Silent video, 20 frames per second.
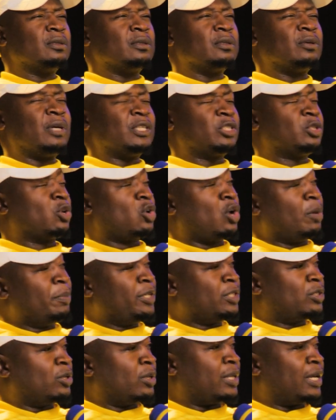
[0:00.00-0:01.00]
What's your
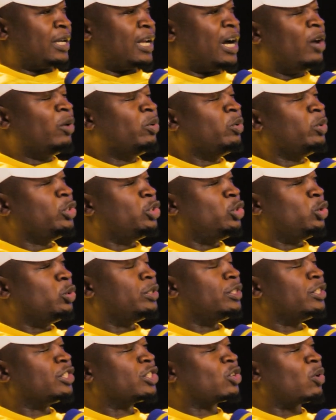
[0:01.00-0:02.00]
comment on that? How would you
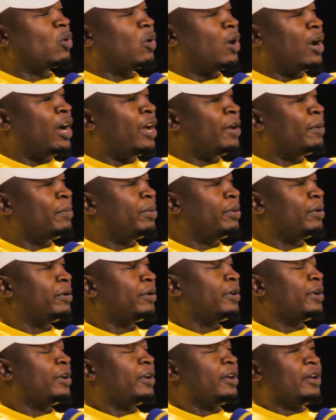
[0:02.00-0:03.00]
describe
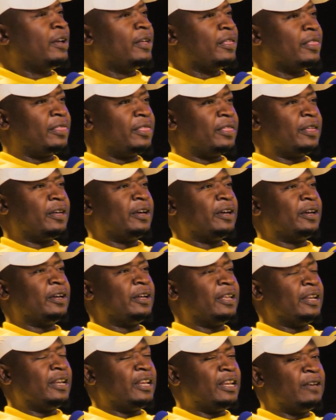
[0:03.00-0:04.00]

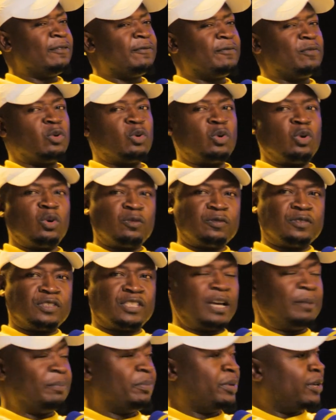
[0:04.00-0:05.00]
the level of
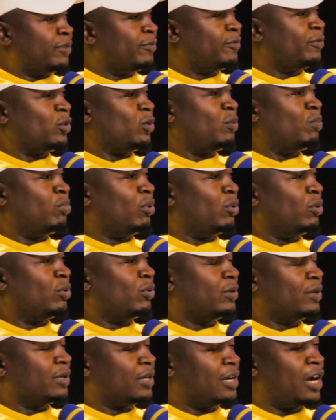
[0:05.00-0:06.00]
Zambian
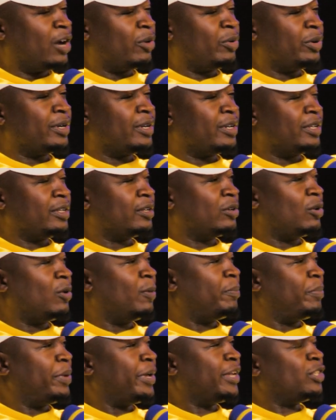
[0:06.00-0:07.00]
football currently
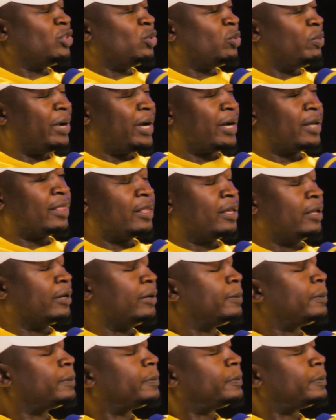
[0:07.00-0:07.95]
compared to back then?